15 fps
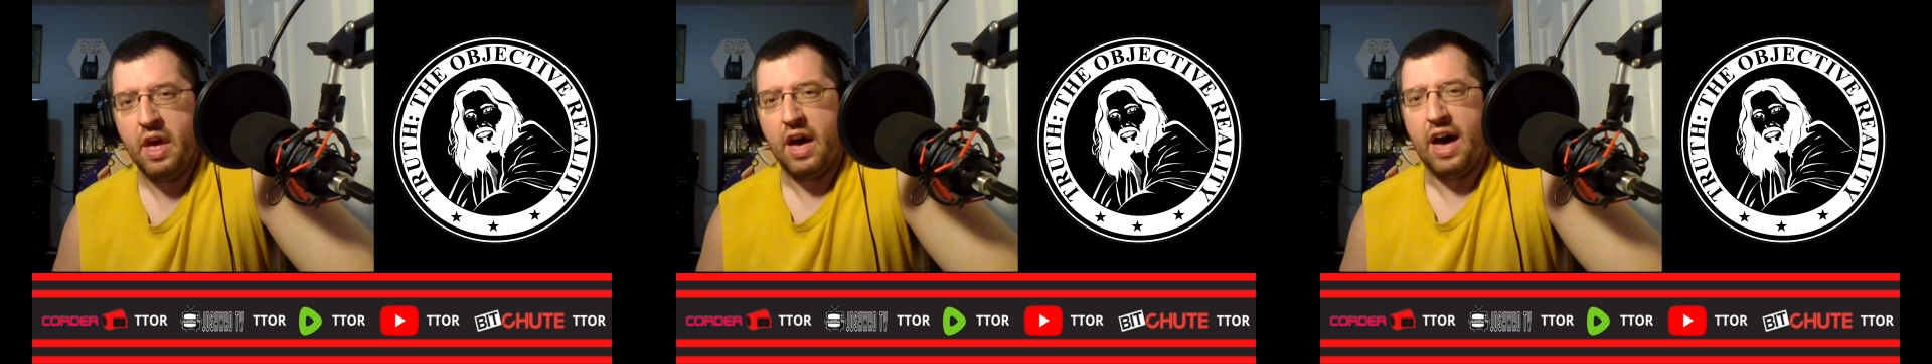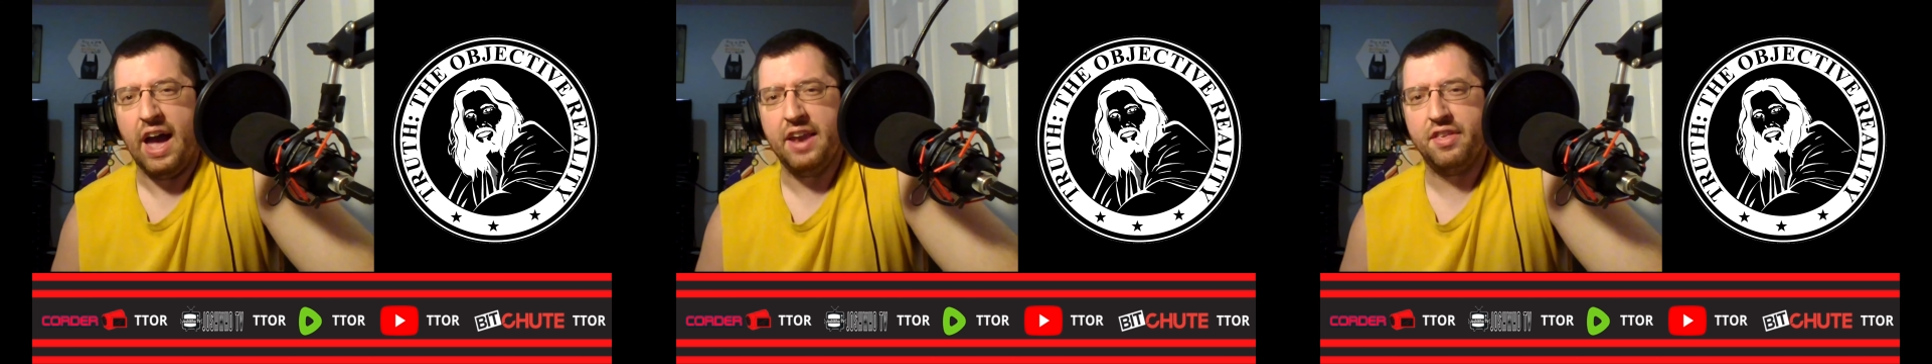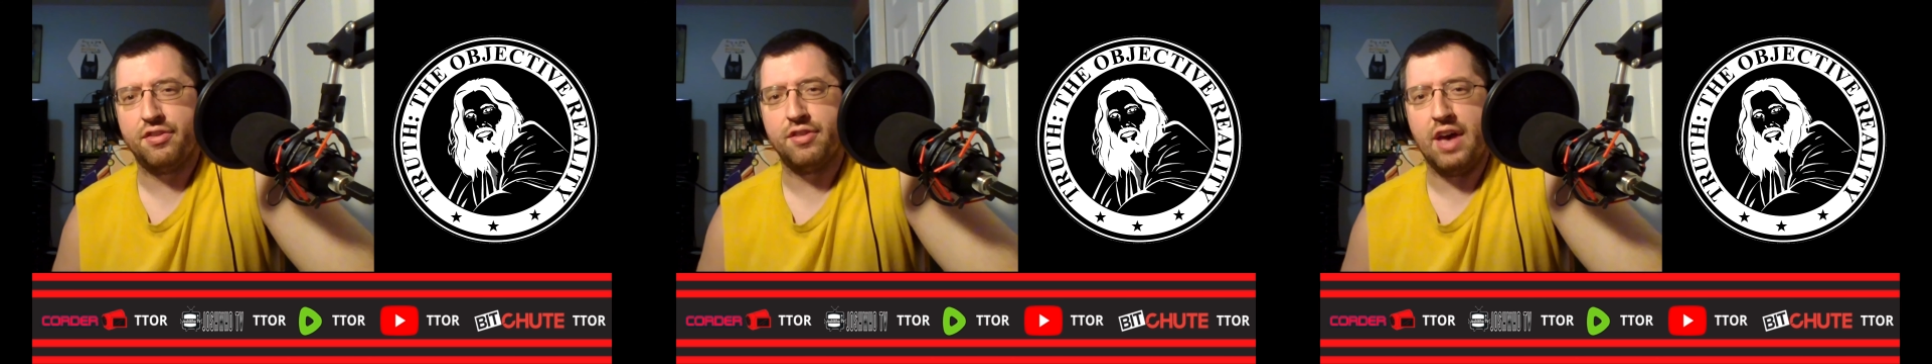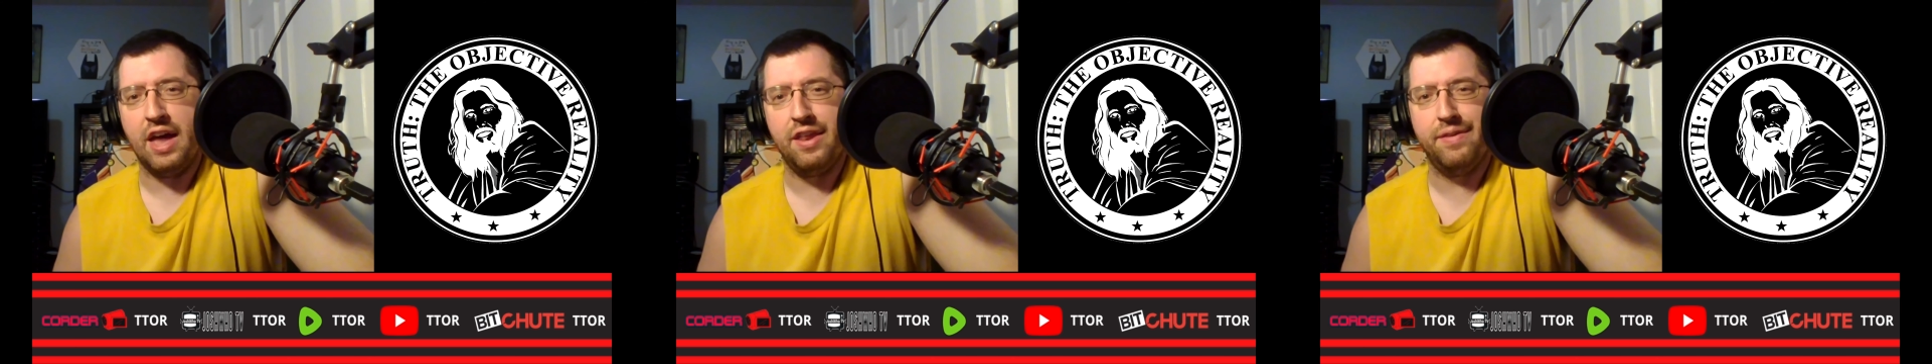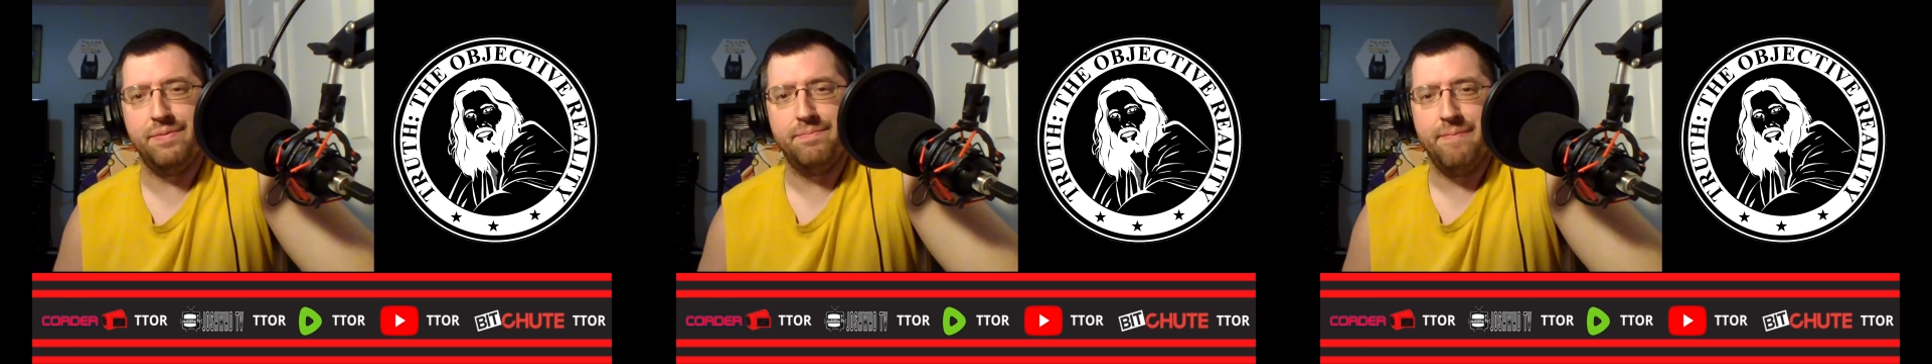I
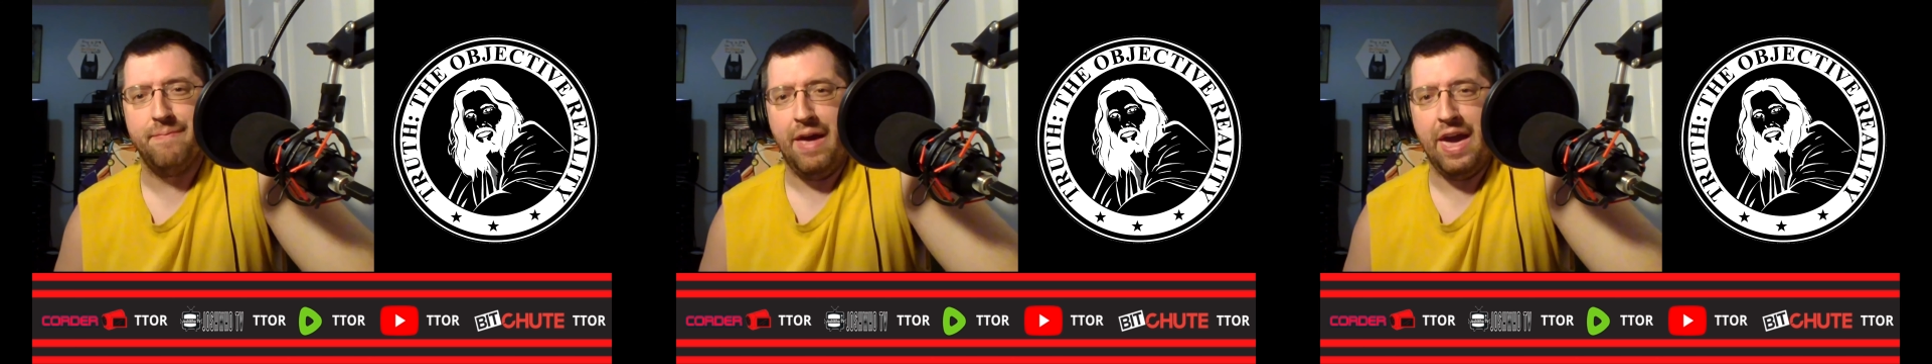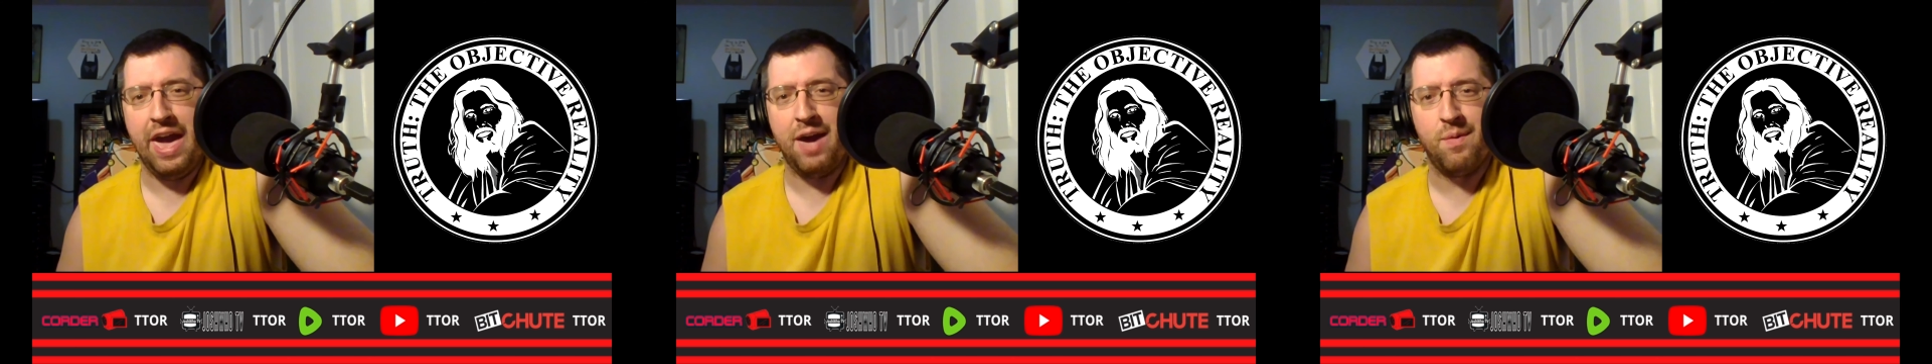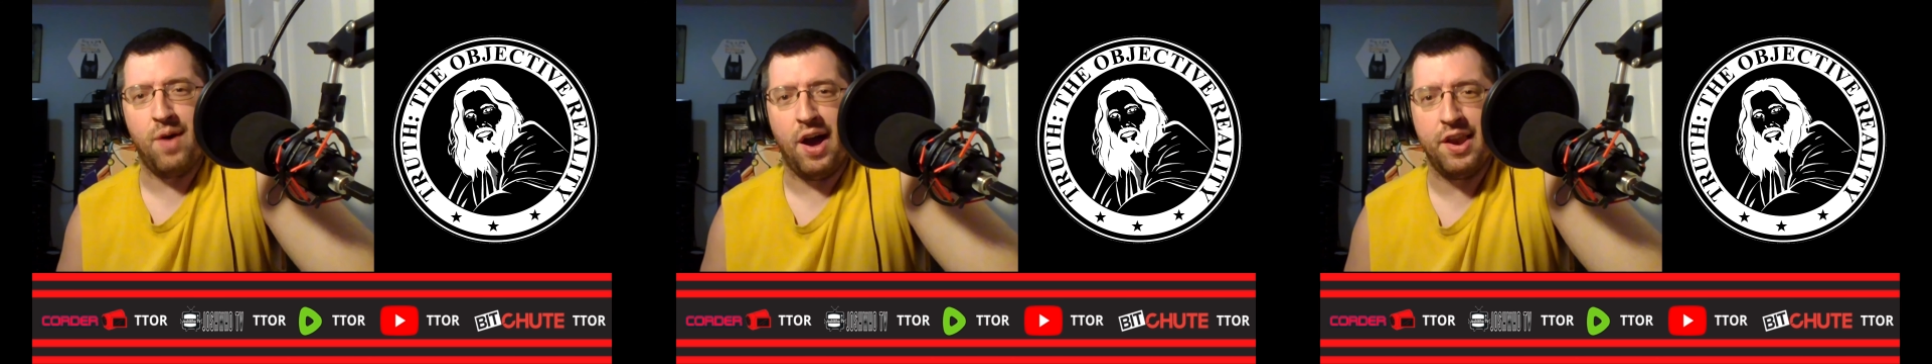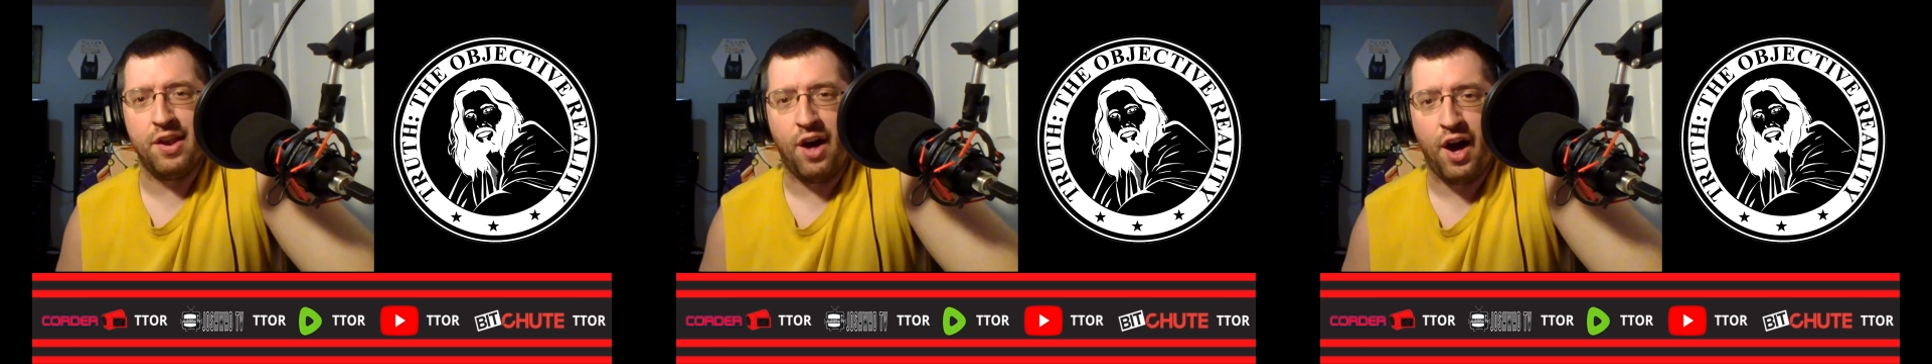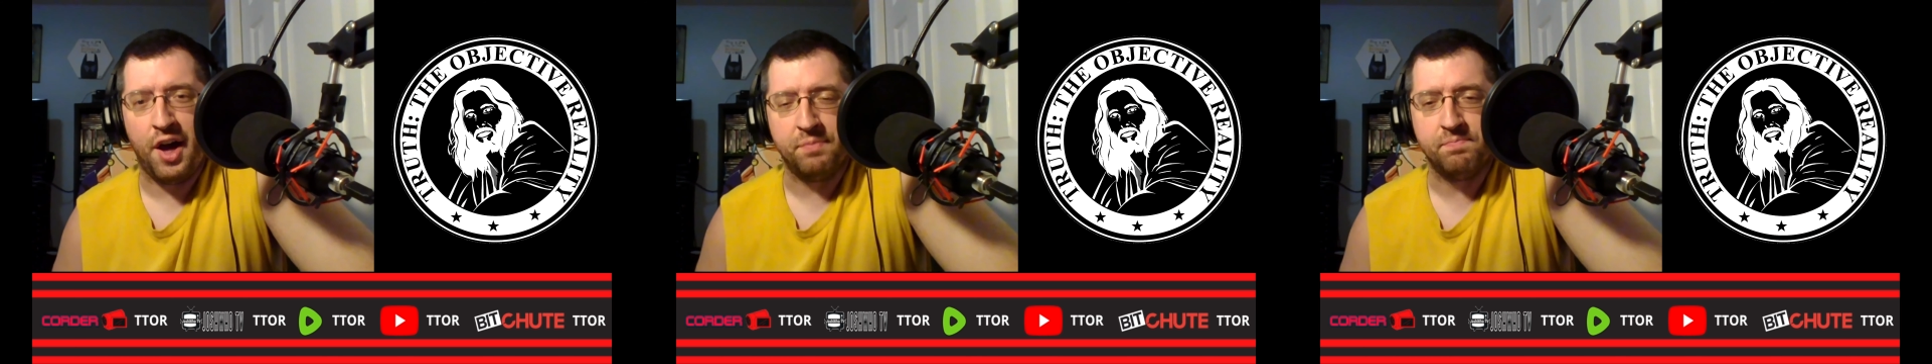decided, hey, why
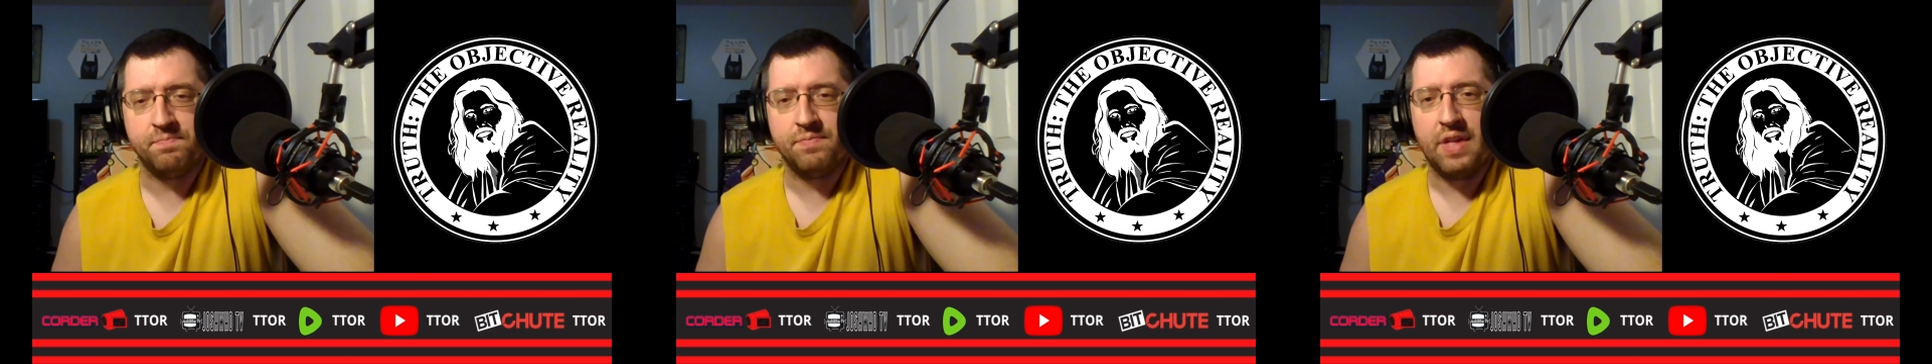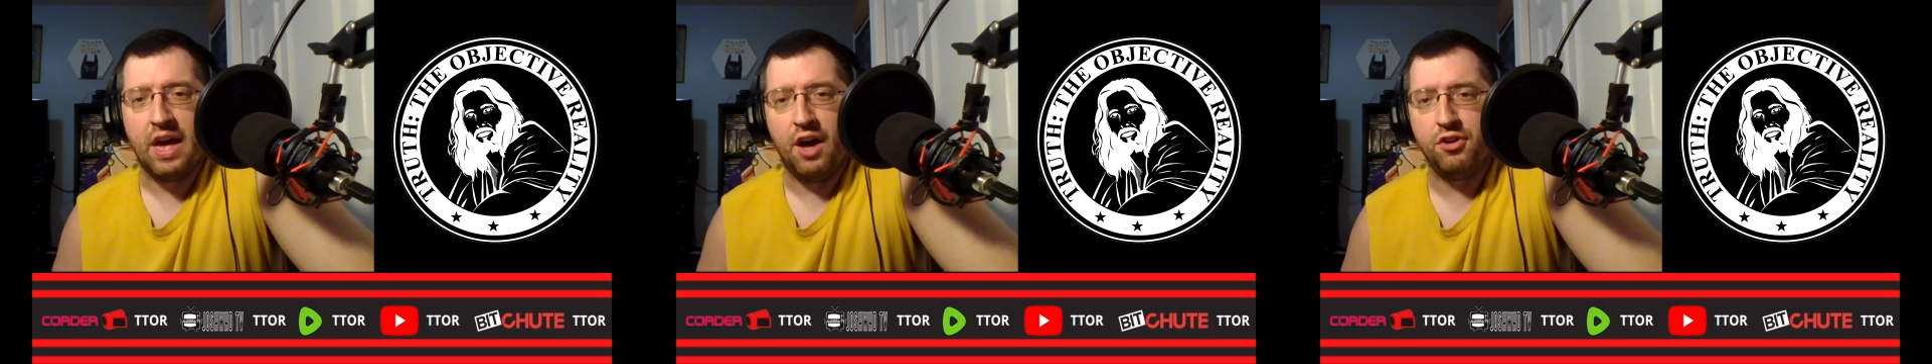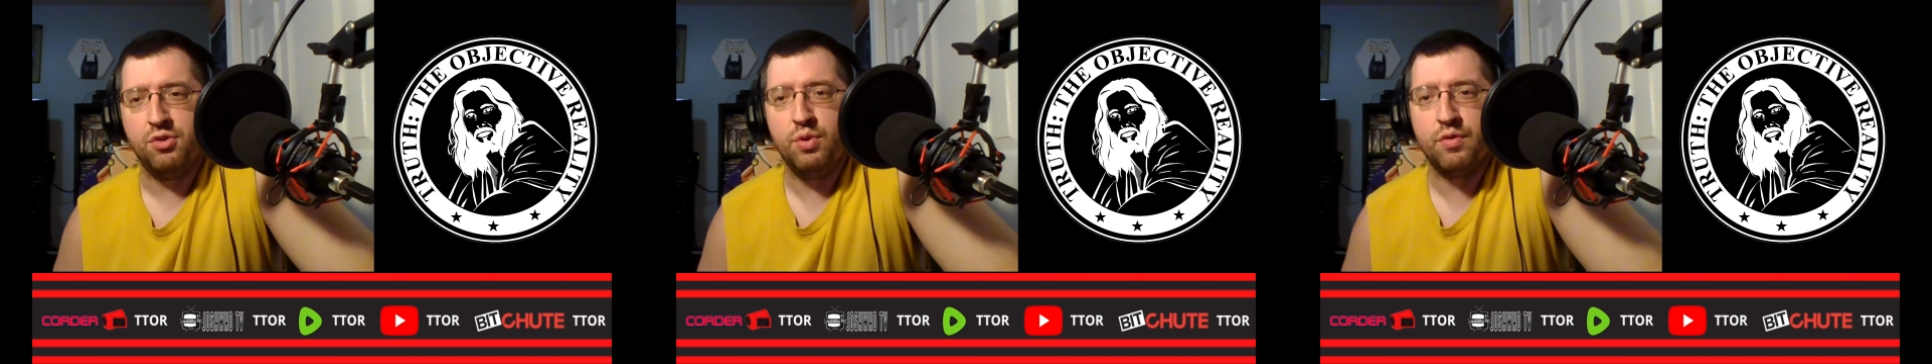not? I'll do it